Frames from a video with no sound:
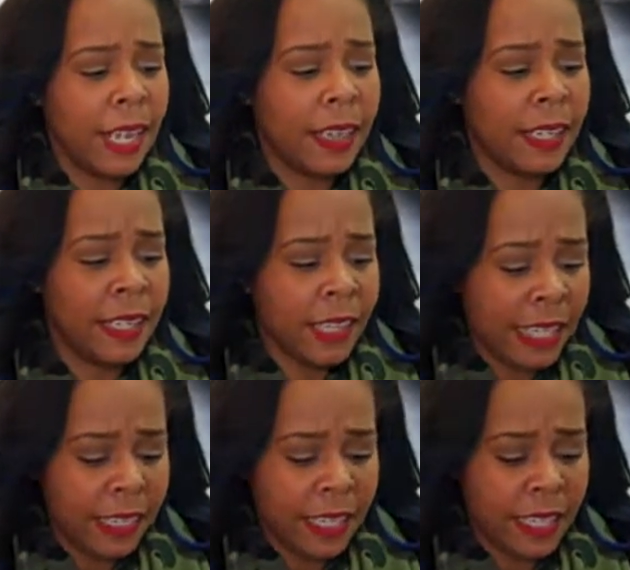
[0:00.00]
And then
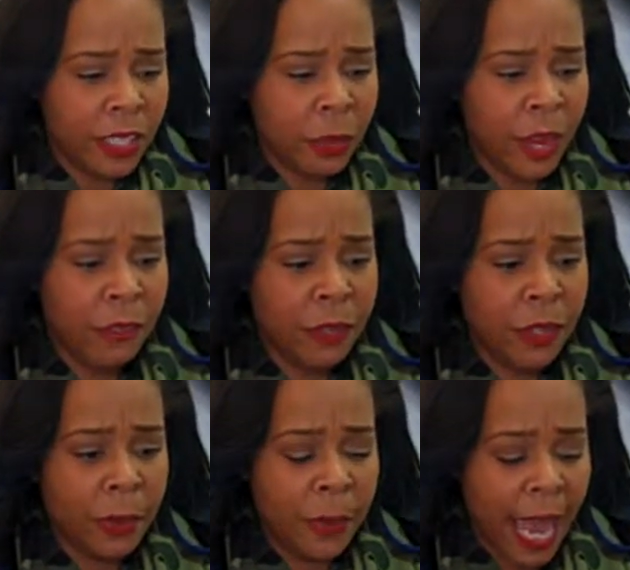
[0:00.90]
that's an easy way for
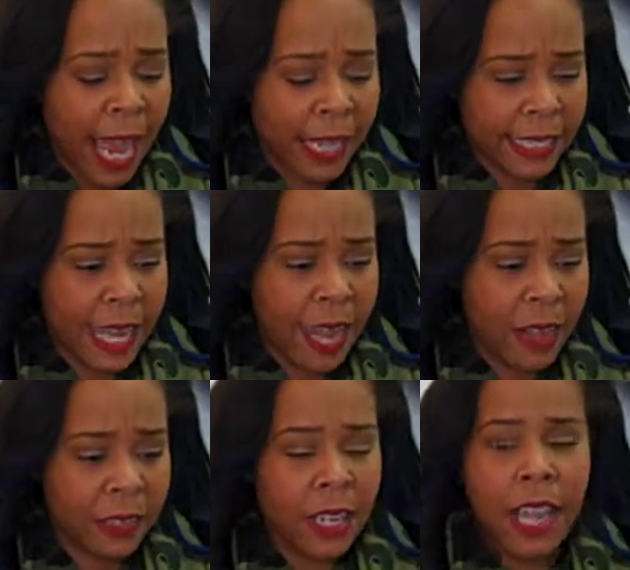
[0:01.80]
you to pack
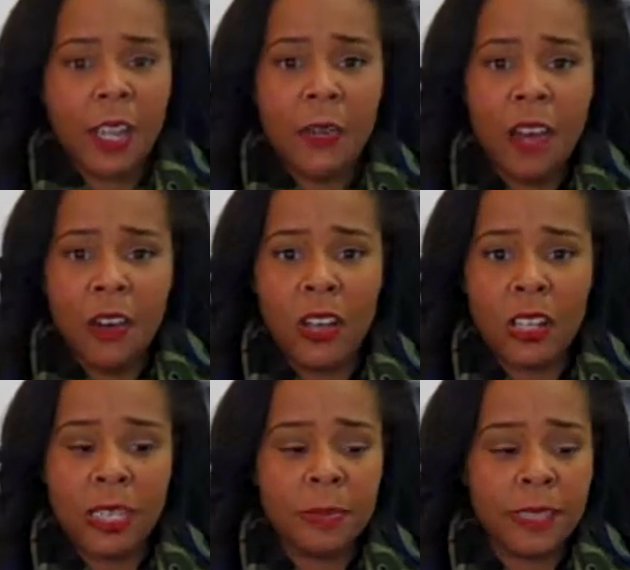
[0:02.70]
down. You have all
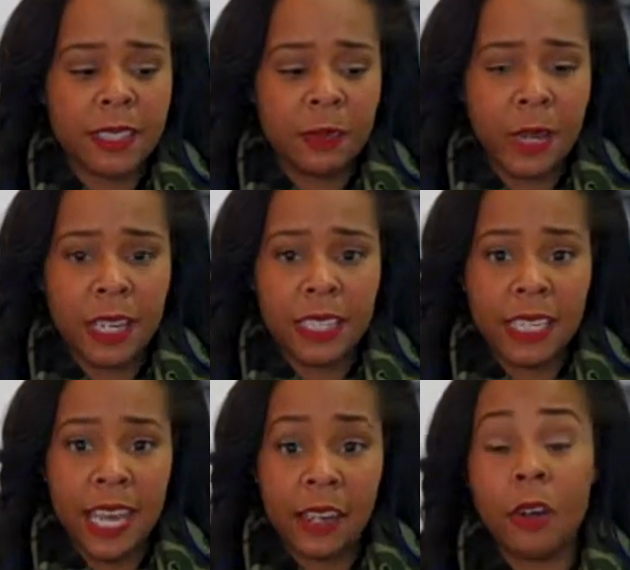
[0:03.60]
your lipsticks in one
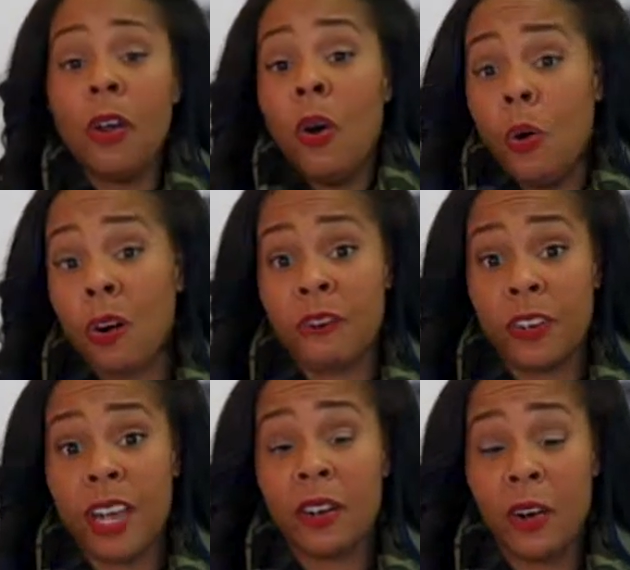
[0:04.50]
container, or if
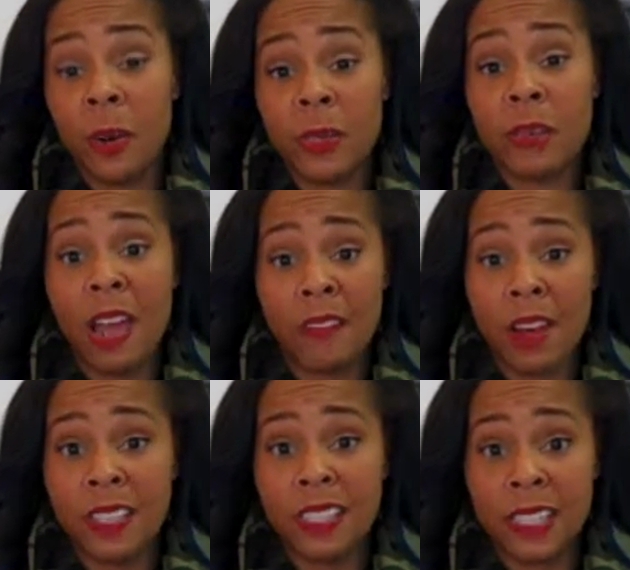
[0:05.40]
you're at home and you
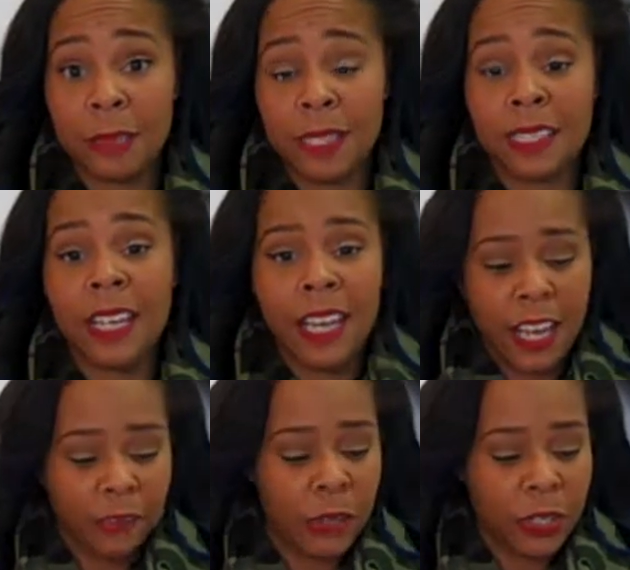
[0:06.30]
have all these lipsticks,
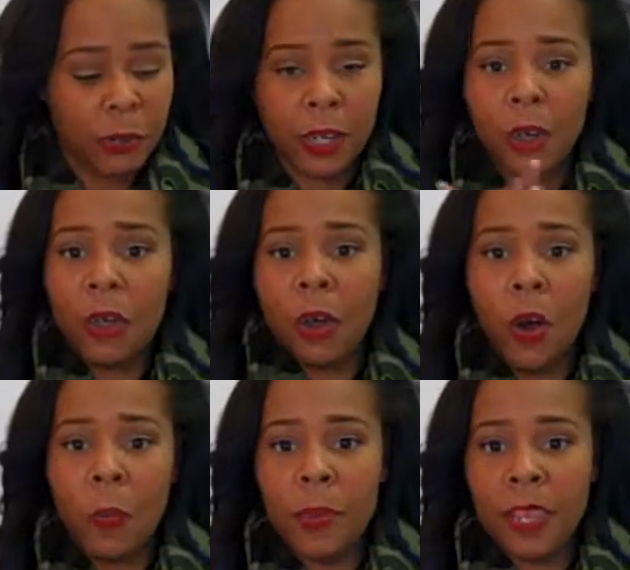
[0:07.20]
if you just want to
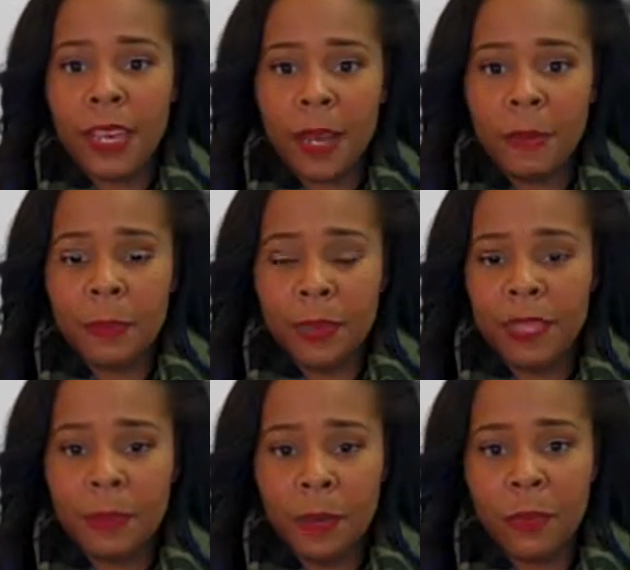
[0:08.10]
open that up and
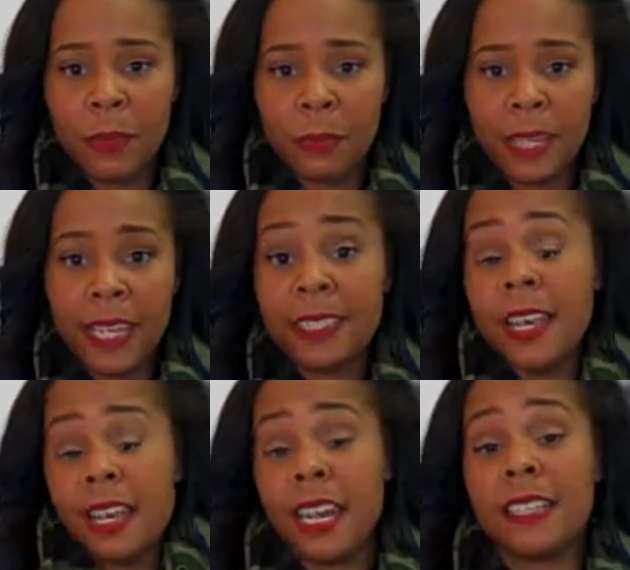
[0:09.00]
put them in one place,
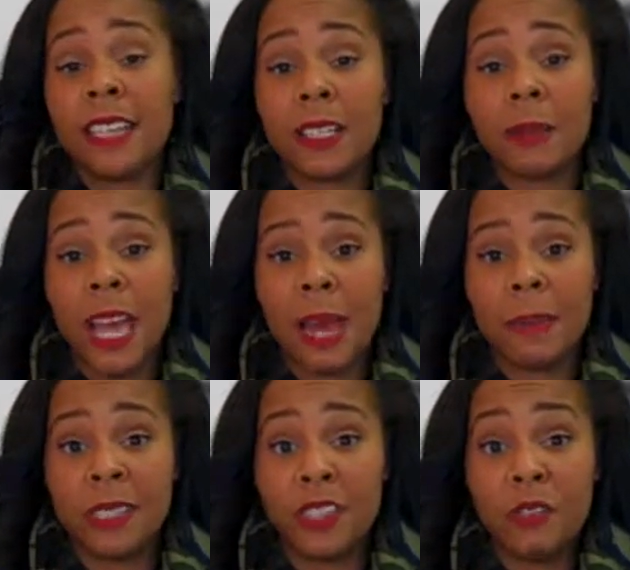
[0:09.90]
a lot of times what
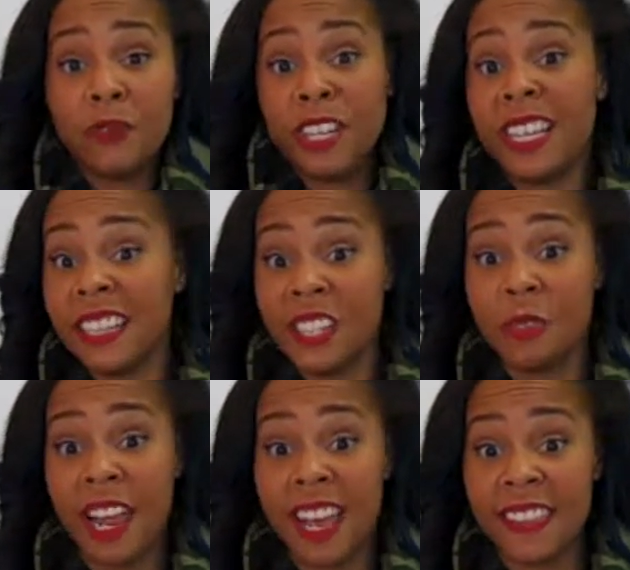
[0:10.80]
happens is you forget that
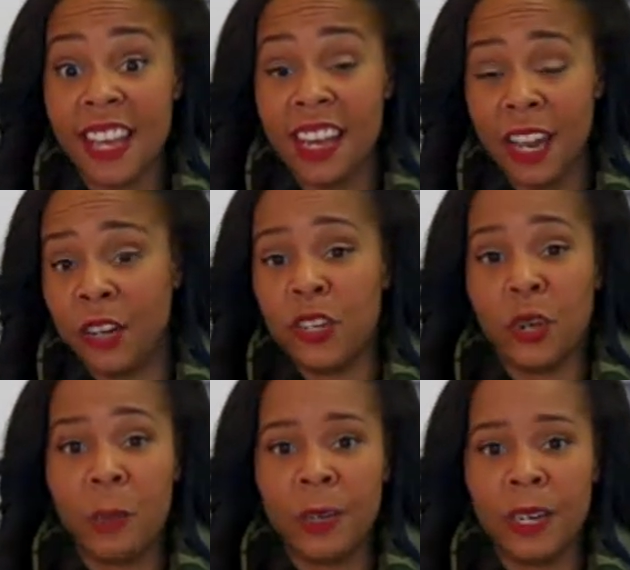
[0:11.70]
you had that color,
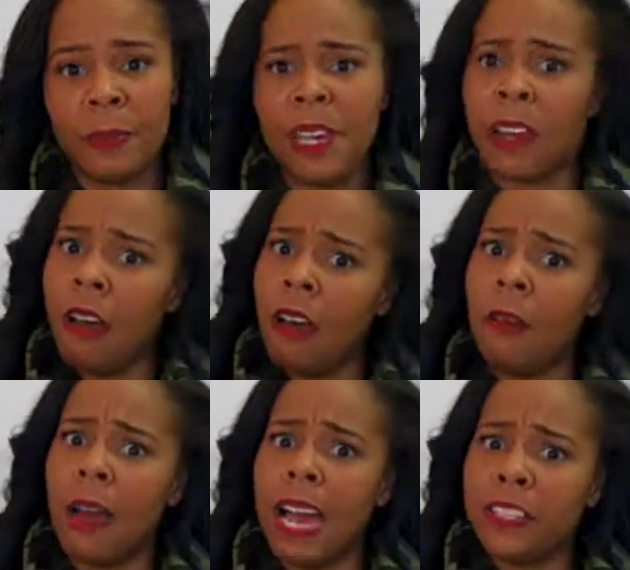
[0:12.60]
you open it up, you're like,
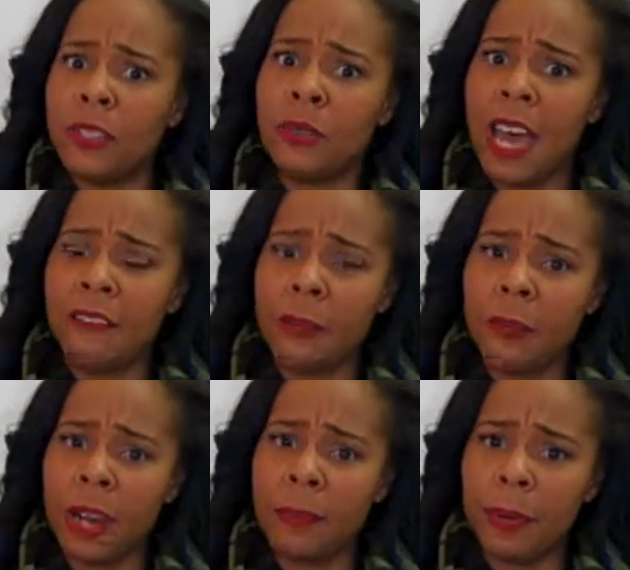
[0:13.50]
oh, I do have a
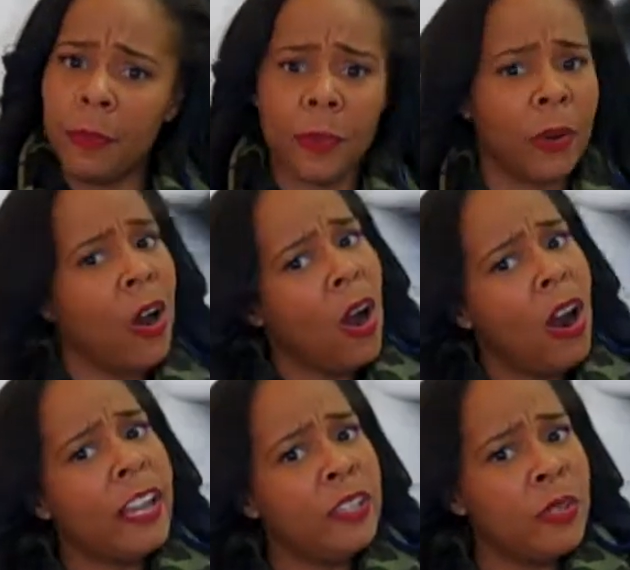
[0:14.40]
bright purple,
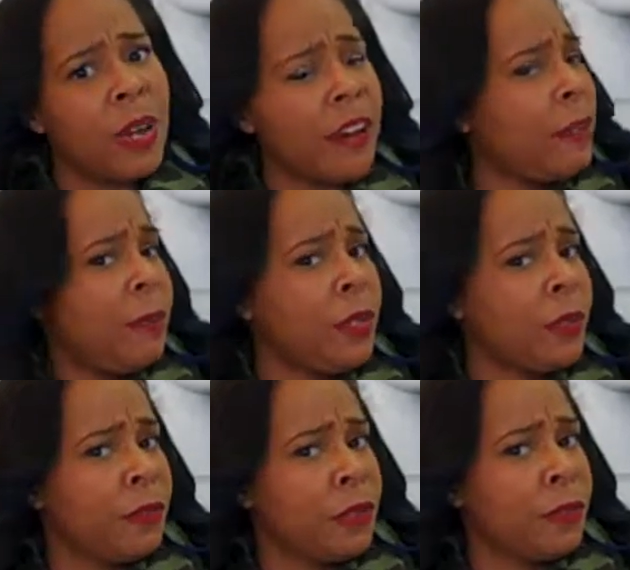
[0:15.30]
or I do have a
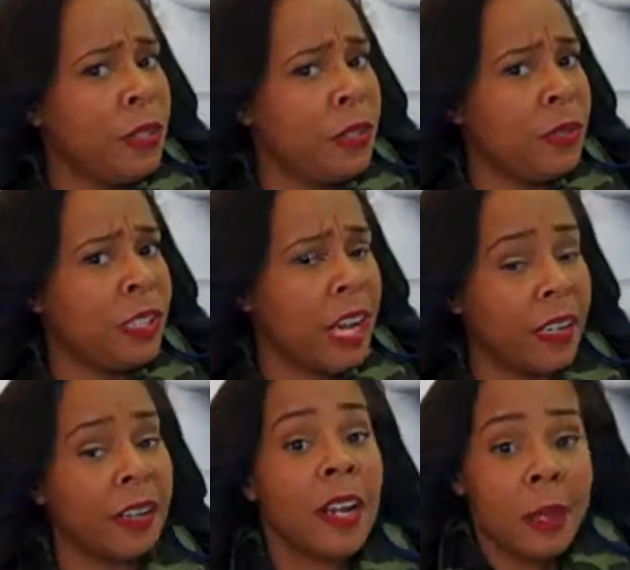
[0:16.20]
beautiful nude
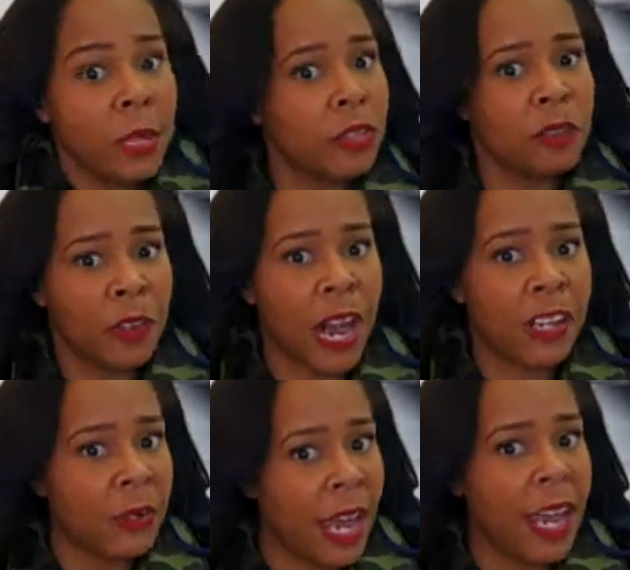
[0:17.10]
color, because you
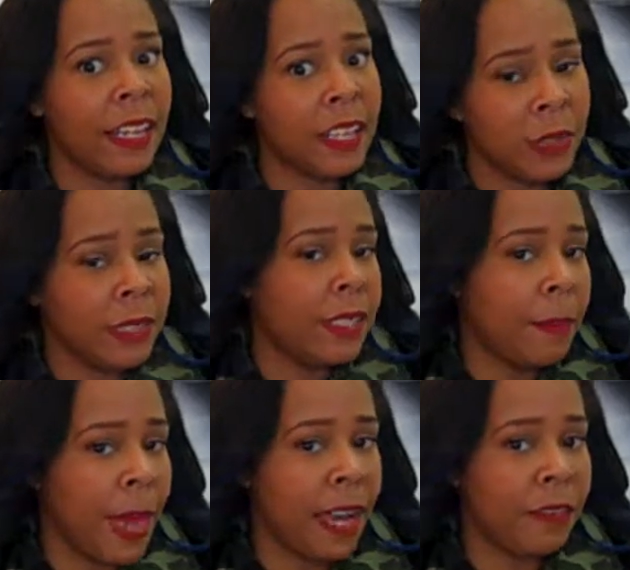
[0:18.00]
forgot you had it because it was in
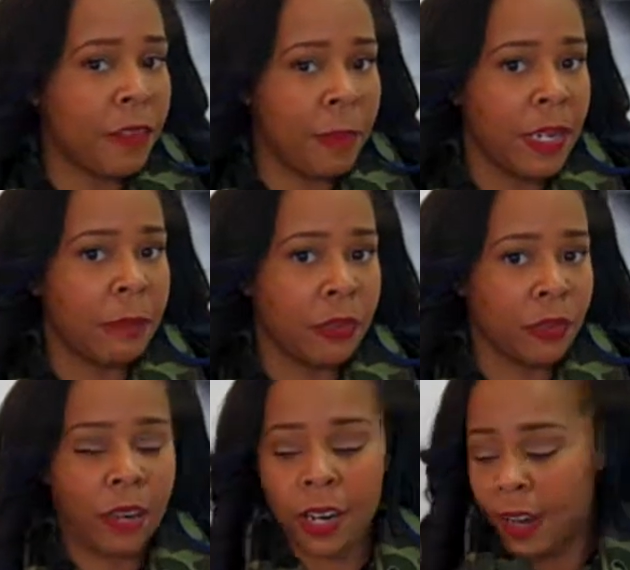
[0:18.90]
the back of your makeup
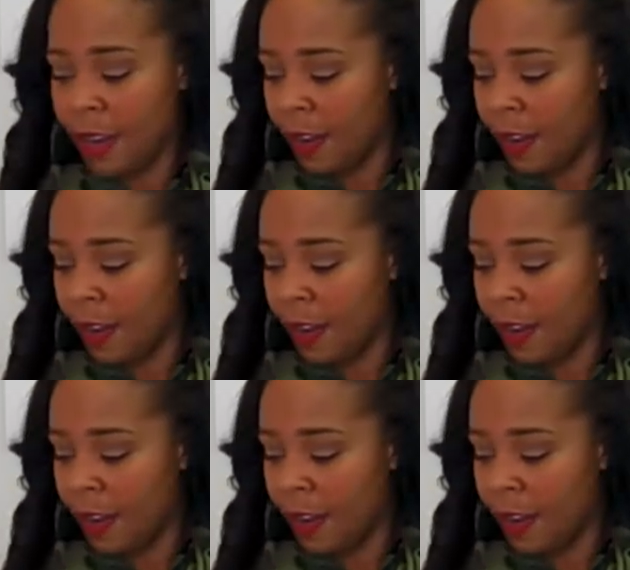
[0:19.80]
drawer.